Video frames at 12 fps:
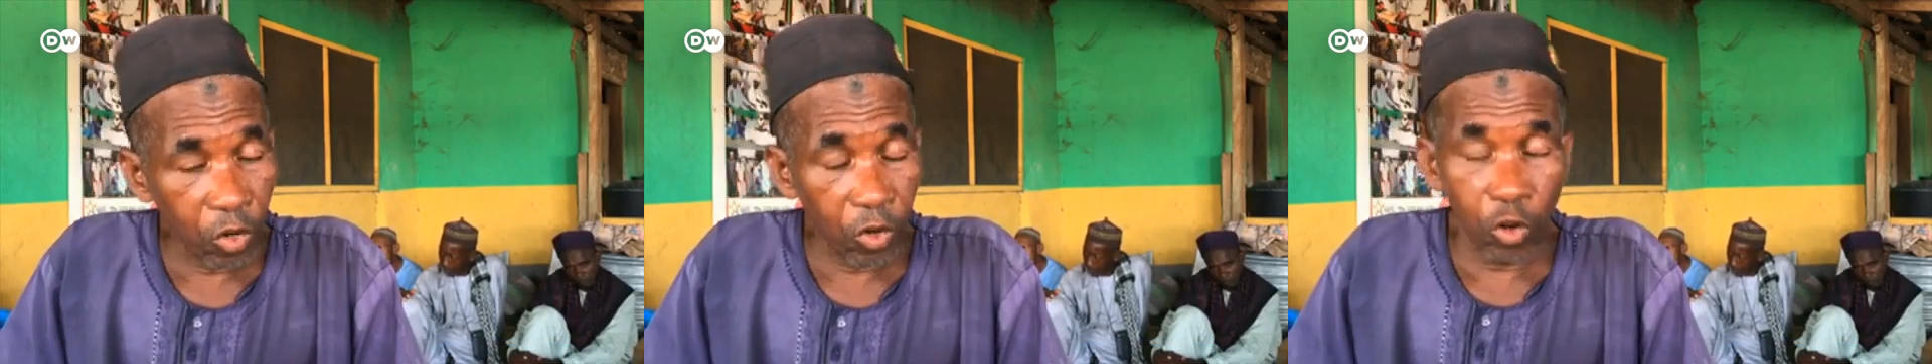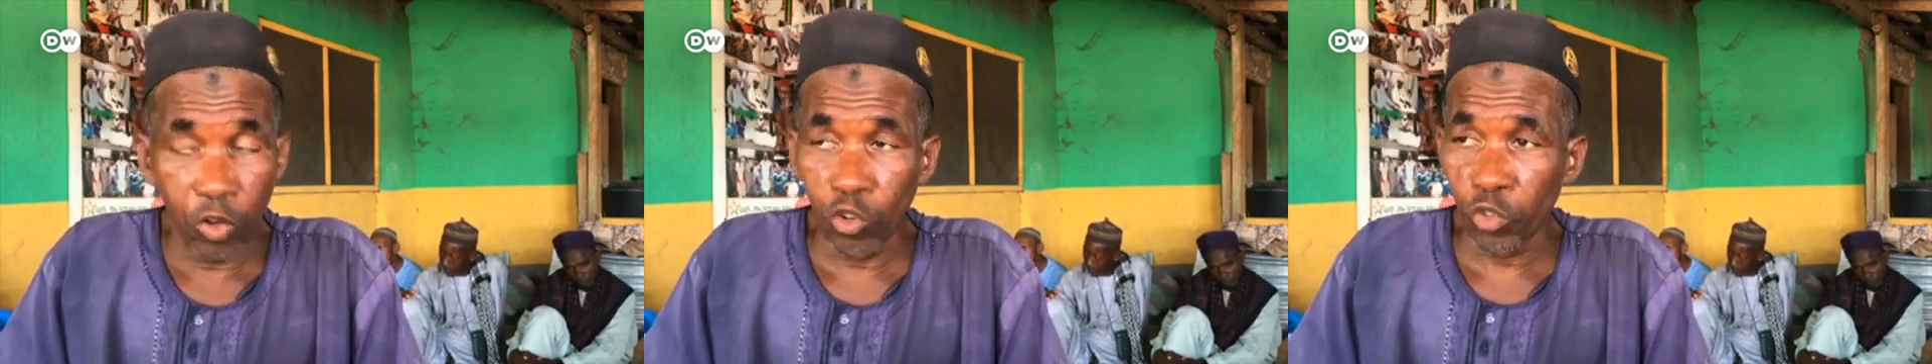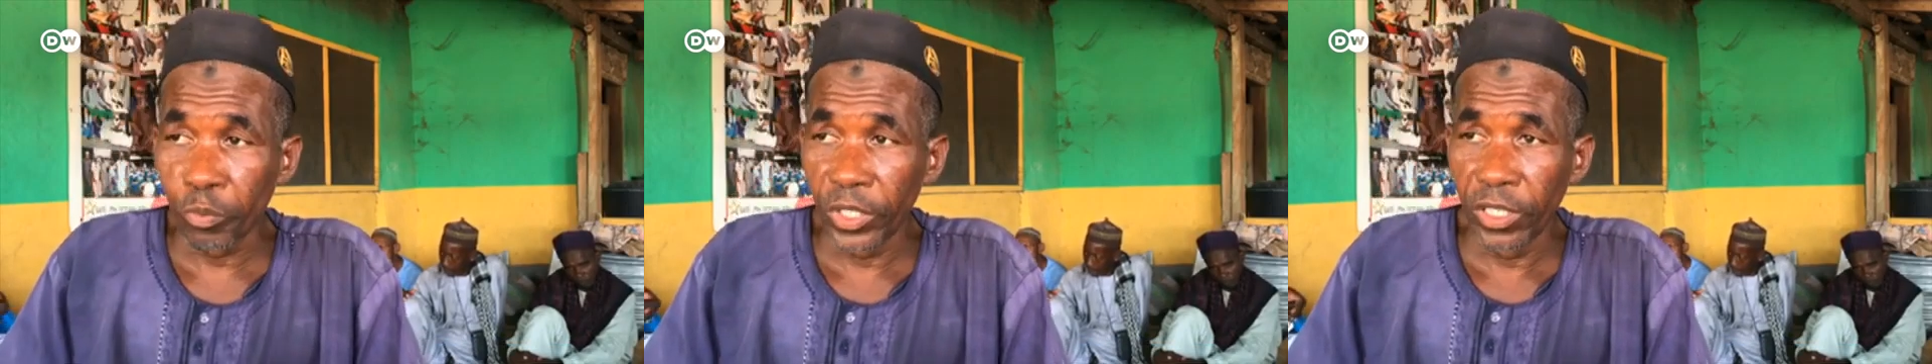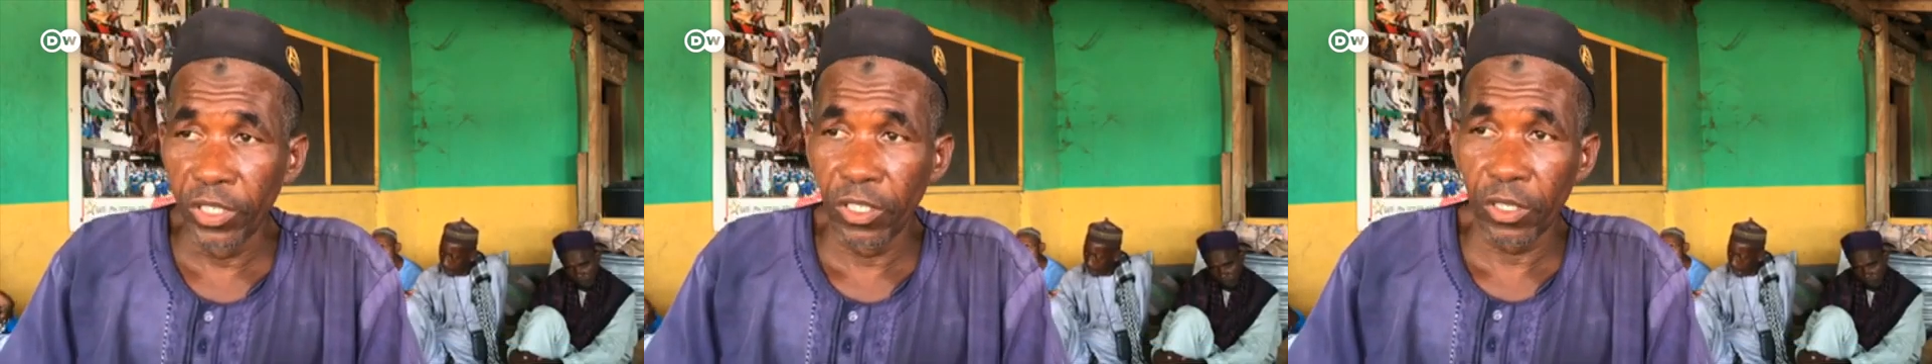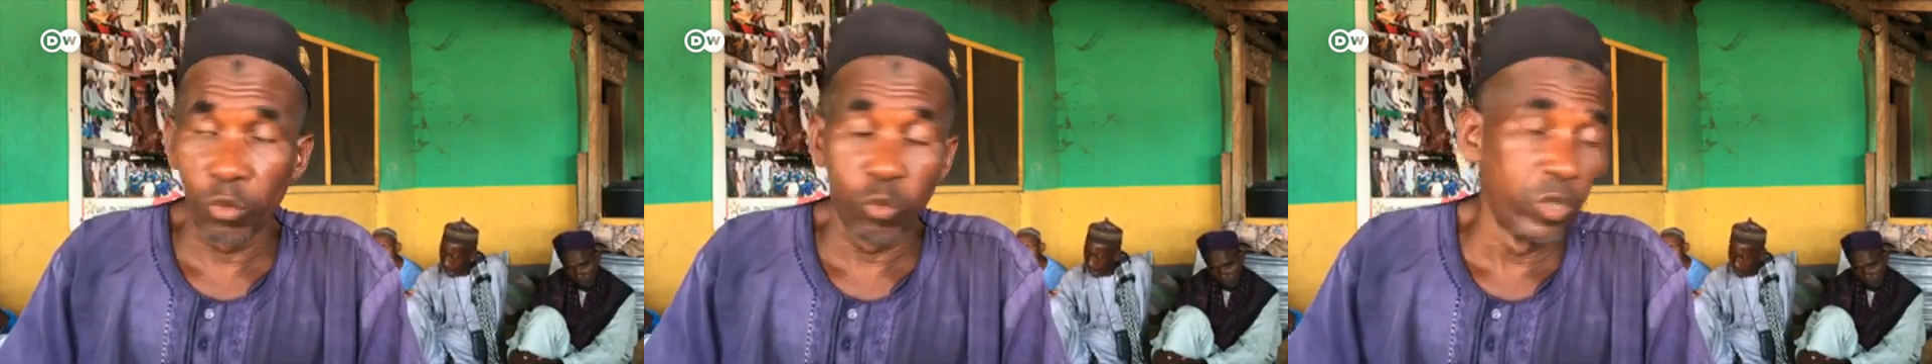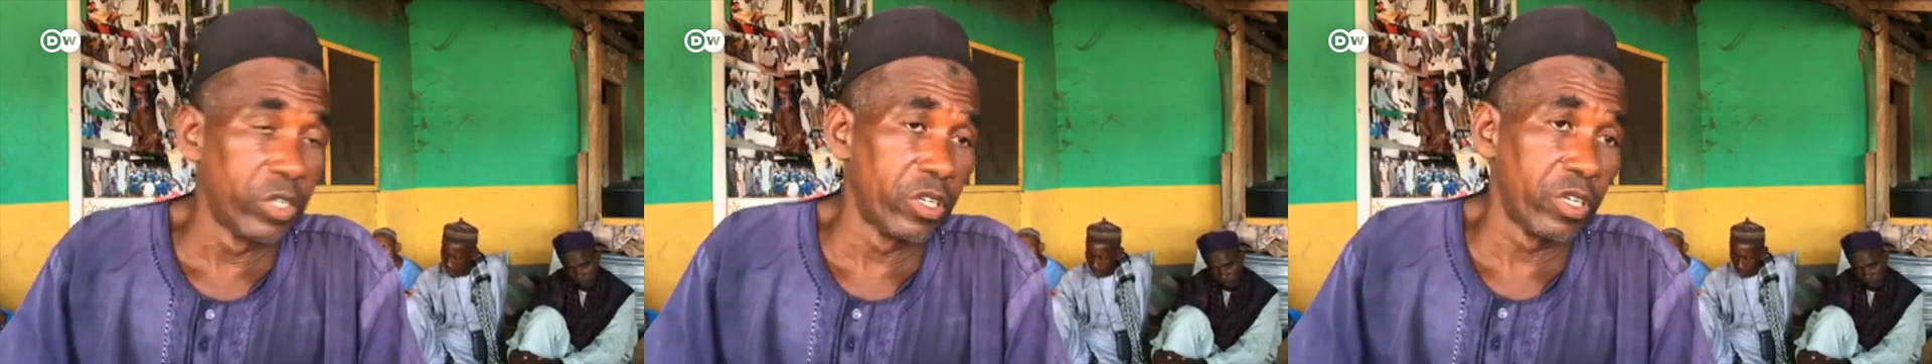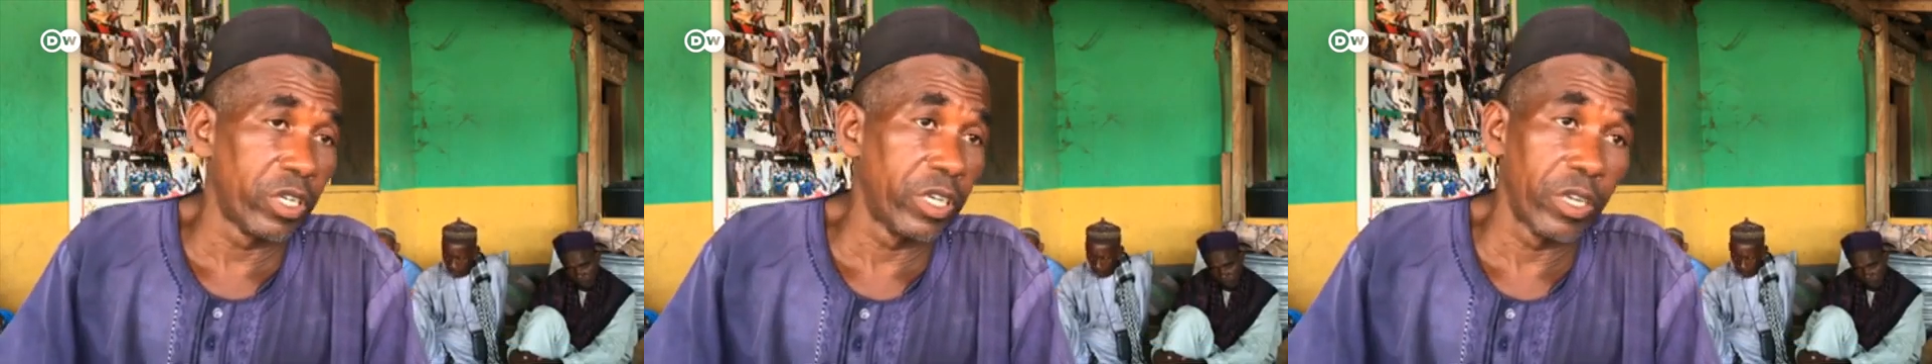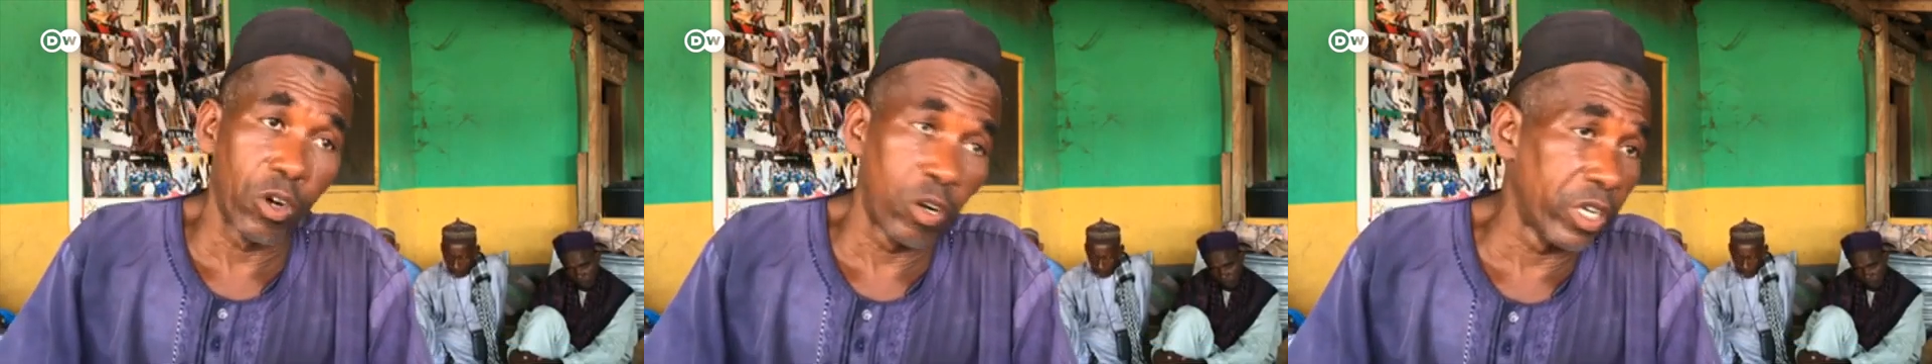or not be doing
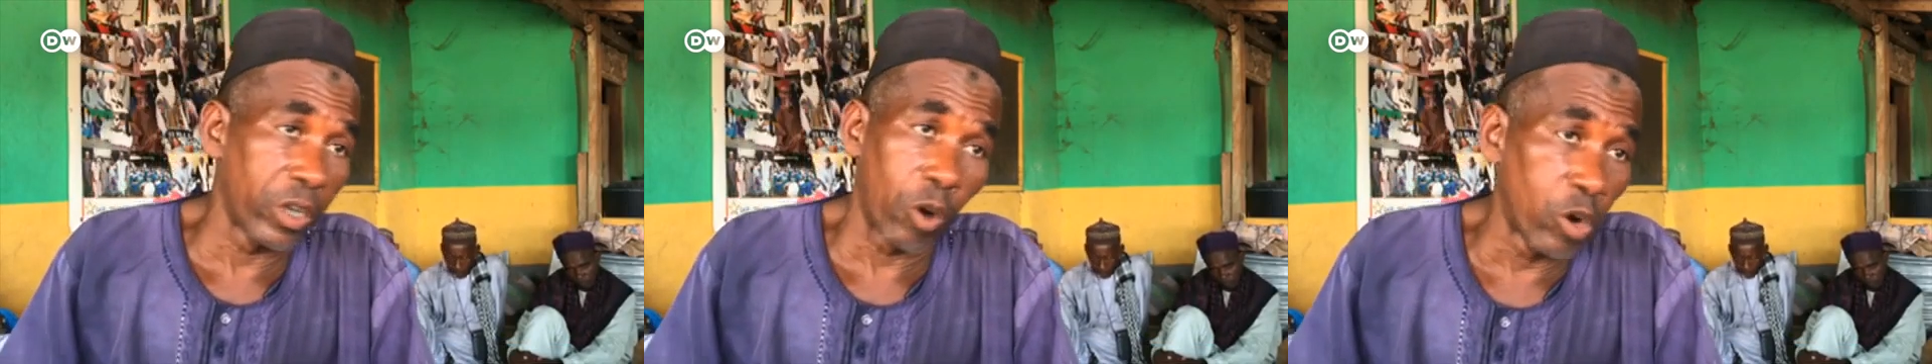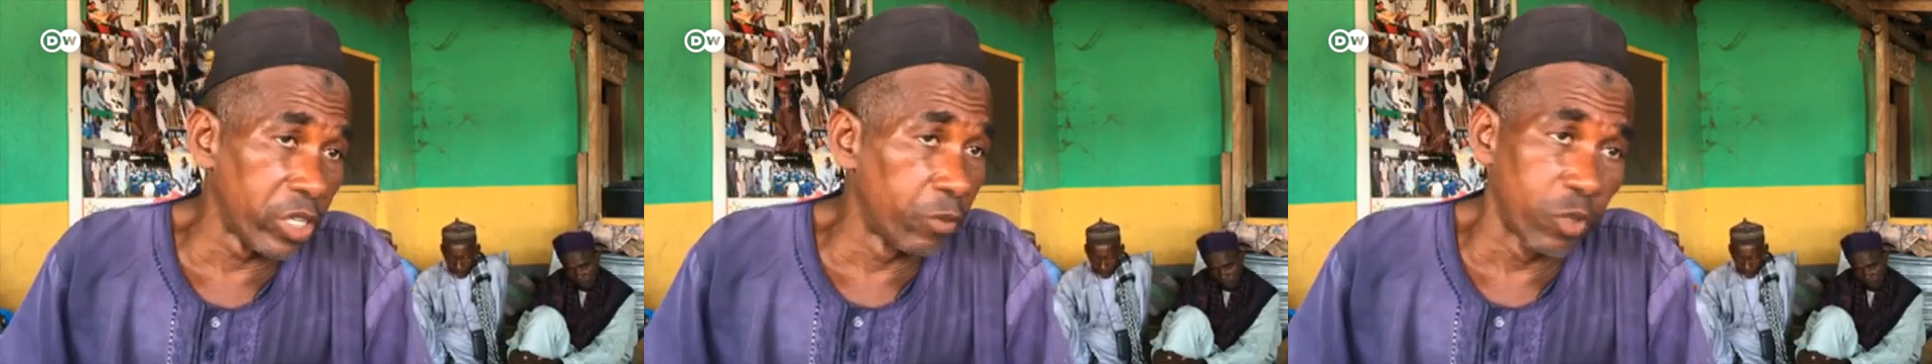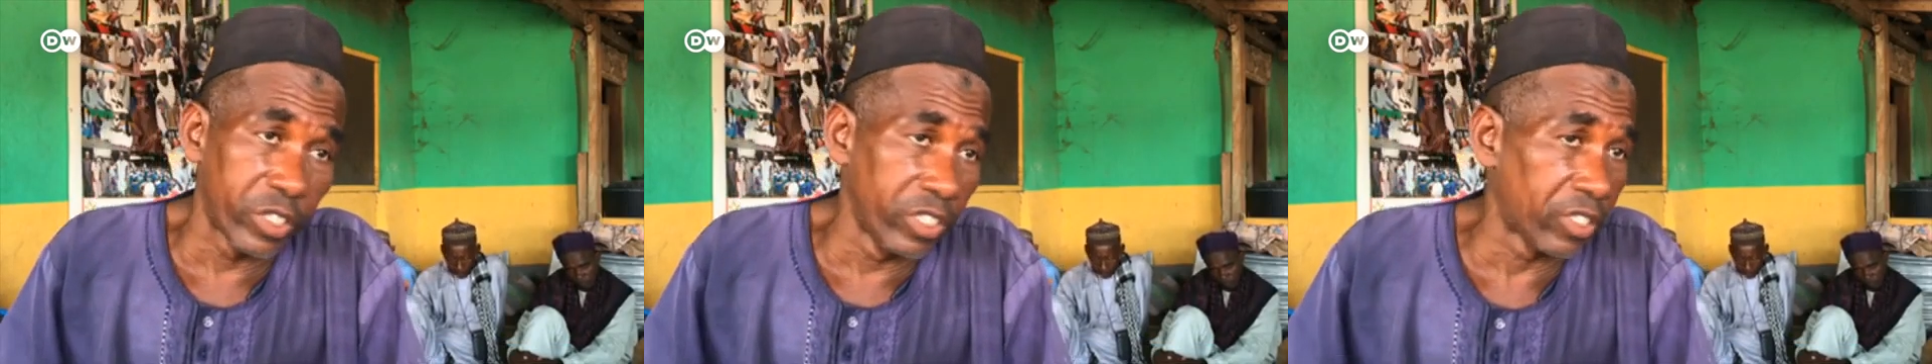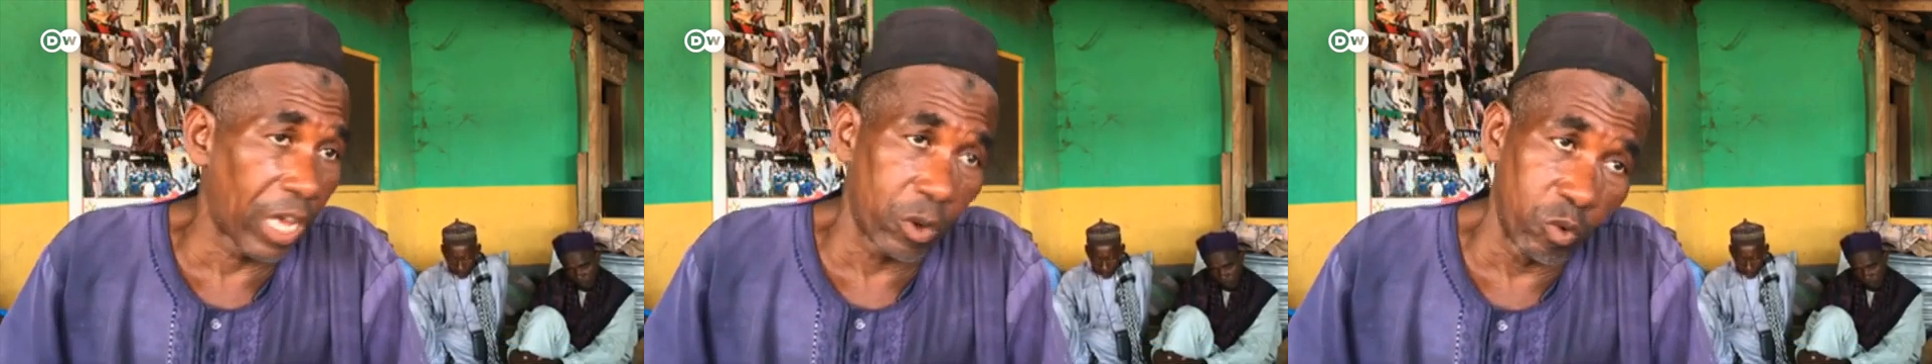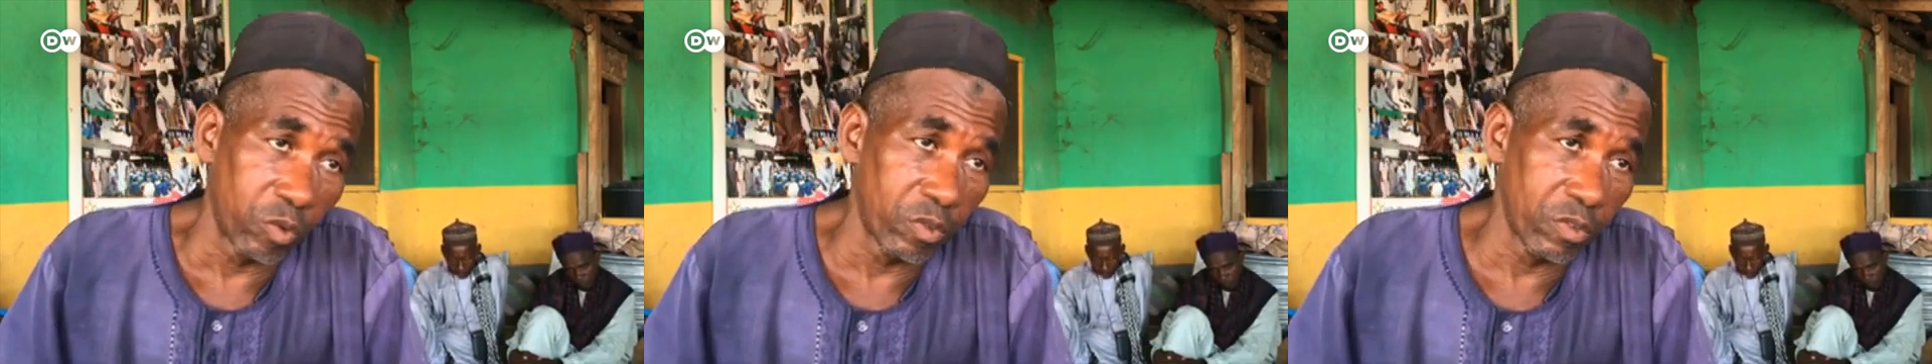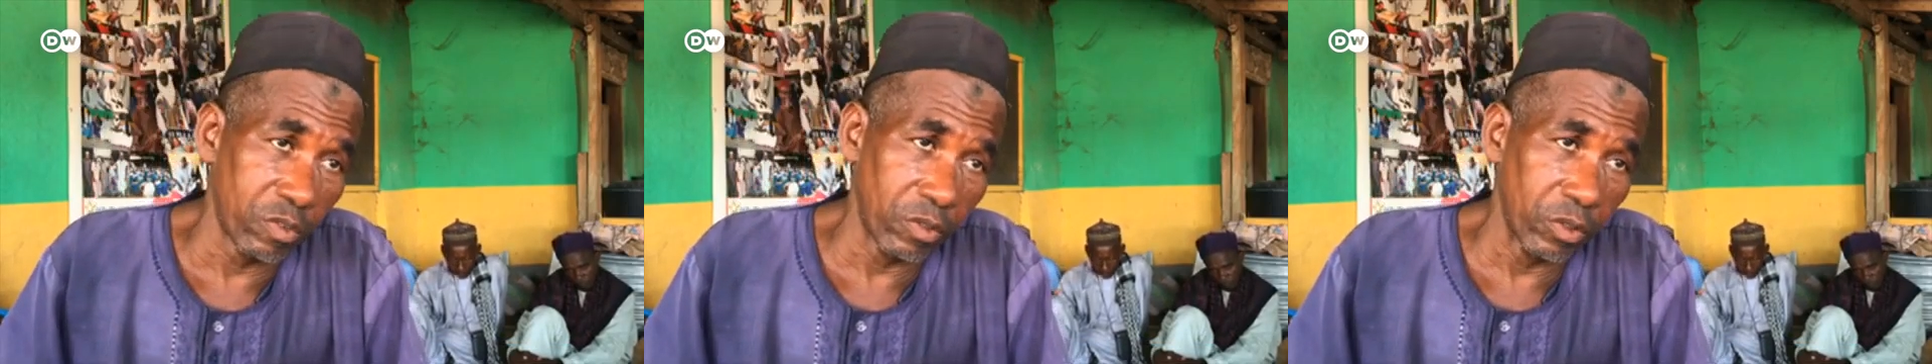all evil things alone.